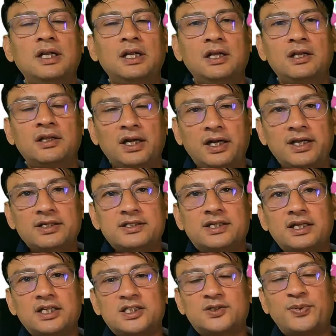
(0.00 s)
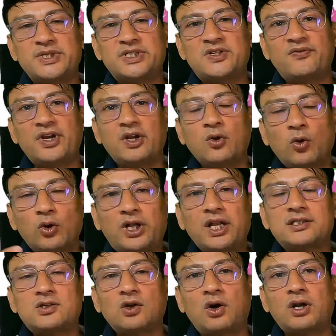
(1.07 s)
that is there a specific notice
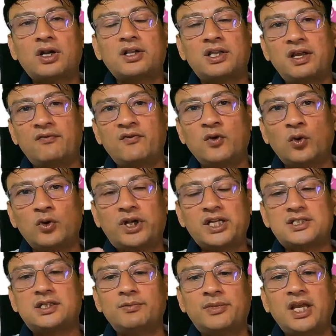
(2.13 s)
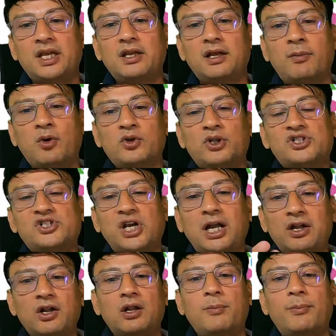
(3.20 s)
or they have noticed something about the child
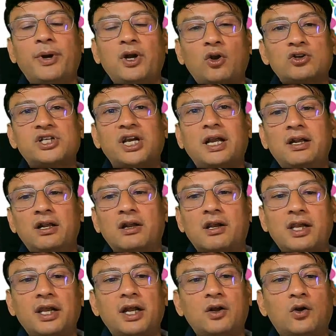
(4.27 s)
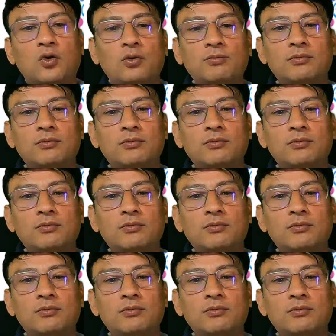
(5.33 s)
development or child learning at home.